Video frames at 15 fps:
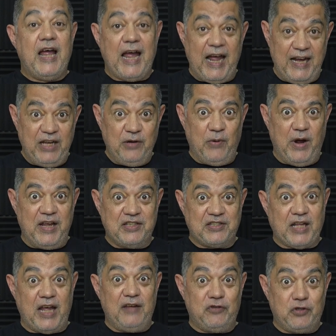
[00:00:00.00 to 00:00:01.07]
Anyways,
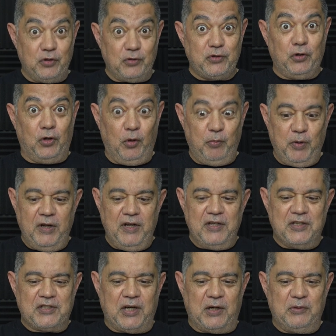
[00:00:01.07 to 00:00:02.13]
Dave, shut up.
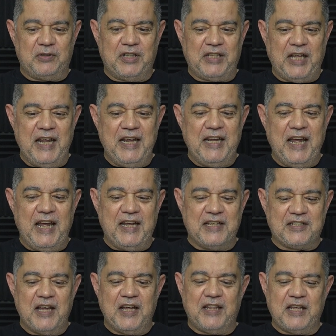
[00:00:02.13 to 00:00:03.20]
So the thing
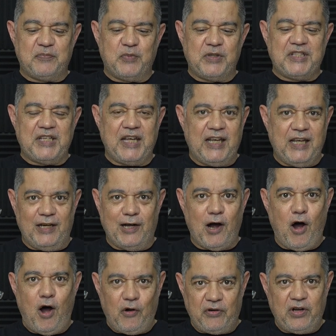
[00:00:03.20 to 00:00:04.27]
is, this particular
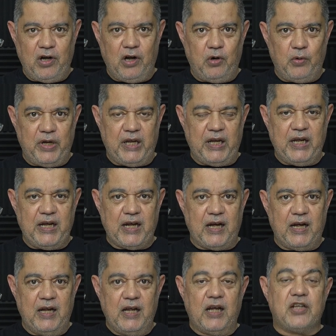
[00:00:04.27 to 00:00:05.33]
Orico
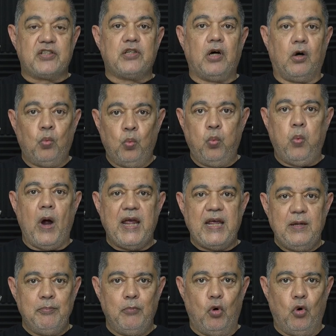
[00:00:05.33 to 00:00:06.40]
here has got way
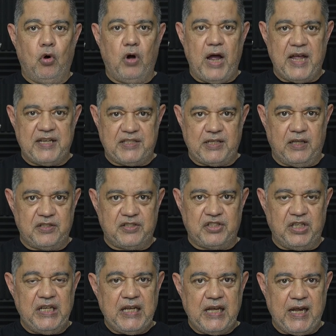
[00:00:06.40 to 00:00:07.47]
more S L
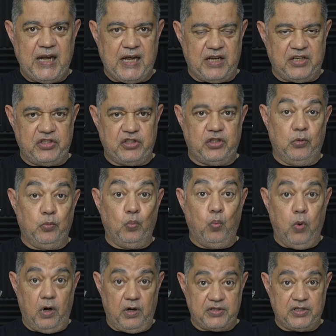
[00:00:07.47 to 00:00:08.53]
C cache than
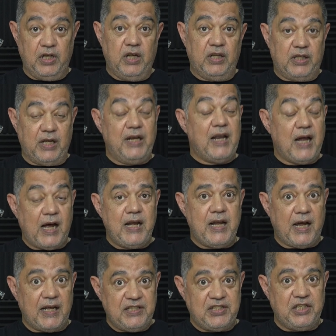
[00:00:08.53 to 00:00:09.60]
what the nine
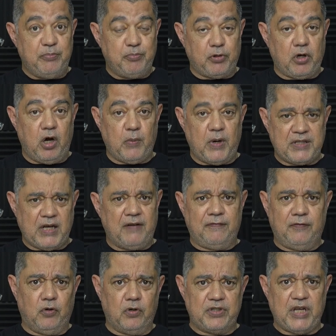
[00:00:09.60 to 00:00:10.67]
ninety Pro has at
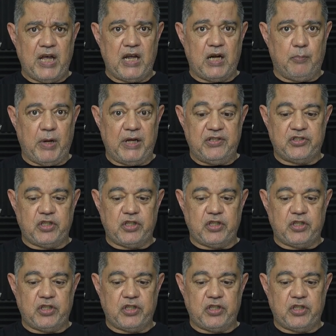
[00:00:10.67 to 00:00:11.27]
four terabytes.